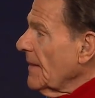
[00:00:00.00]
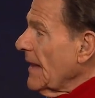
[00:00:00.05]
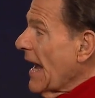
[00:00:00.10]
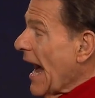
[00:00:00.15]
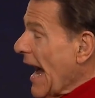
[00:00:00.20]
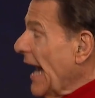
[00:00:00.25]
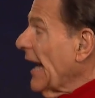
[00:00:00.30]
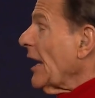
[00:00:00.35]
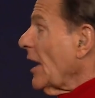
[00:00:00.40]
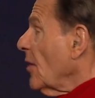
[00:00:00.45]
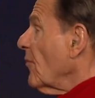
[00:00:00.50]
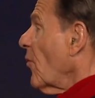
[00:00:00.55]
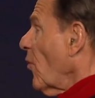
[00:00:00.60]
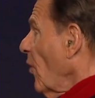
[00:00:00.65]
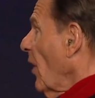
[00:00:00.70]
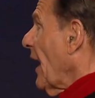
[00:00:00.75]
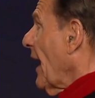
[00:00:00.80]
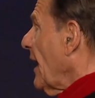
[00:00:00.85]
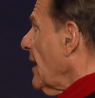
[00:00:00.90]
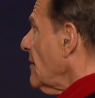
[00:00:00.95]
I am
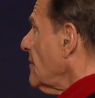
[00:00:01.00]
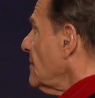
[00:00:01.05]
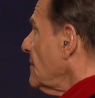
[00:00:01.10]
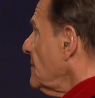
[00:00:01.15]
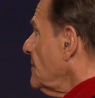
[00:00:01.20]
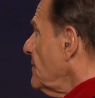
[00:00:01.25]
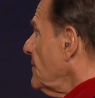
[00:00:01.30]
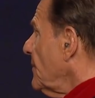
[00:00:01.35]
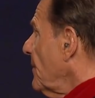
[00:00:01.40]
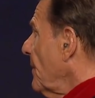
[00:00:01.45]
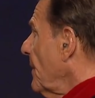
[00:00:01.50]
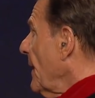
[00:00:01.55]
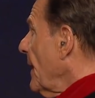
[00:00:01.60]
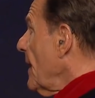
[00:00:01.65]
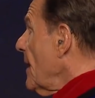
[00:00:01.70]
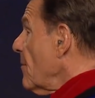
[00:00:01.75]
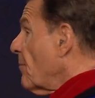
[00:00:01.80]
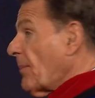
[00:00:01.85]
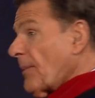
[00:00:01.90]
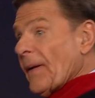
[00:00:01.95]
willing,
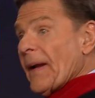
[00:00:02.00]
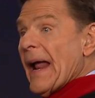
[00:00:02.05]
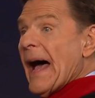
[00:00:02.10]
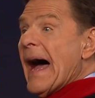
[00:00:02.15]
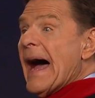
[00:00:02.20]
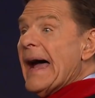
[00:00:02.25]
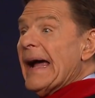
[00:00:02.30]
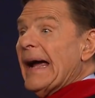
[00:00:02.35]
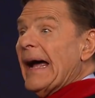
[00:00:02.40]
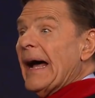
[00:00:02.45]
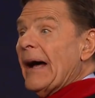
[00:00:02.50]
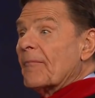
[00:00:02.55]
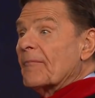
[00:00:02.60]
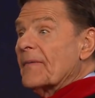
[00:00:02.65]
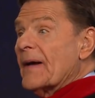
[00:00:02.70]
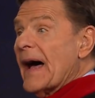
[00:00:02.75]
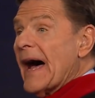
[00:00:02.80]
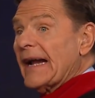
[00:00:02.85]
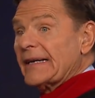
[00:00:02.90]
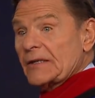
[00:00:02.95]
but I
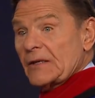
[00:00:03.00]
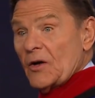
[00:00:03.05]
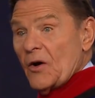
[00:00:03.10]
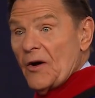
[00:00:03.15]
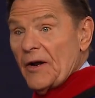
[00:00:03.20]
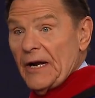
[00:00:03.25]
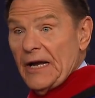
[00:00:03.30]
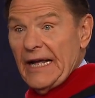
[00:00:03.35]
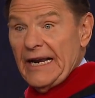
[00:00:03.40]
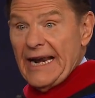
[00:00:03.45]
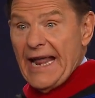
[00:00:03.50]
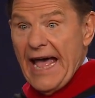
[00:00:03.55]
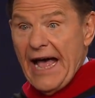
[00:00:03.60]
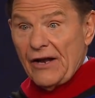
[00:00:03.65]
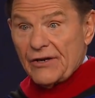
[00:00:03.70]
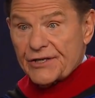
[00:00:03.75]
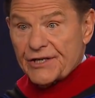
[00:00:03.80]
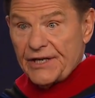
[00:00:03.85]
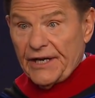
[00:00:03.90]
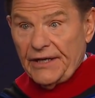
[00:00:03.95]
am not going to
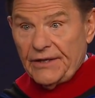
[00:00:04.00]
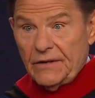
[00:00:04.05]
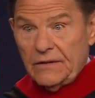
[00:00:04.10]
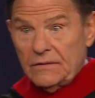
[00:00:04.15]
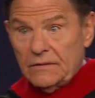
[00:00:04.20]
announce it.